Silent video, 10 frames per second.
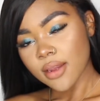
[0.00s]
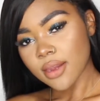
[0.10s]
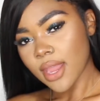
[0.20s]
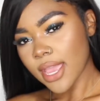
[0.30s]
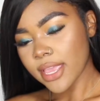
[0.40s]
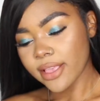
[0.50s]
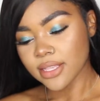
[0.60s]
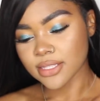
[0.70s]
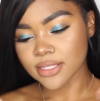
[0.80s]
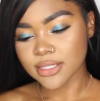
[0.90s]

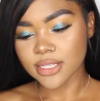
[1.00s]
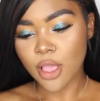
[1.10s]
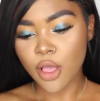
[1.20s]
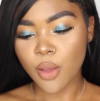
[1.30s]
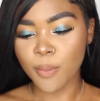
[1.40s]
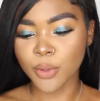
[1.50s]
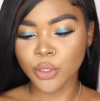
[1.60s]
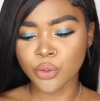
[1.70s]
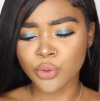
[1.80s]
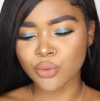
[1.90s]
nice
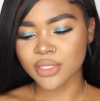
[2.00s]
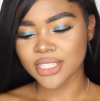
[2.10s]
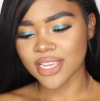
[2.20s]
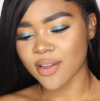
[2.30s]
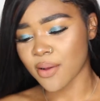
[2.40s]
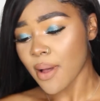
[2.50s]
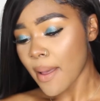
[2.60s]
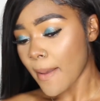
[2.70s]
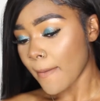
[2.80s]
blue teal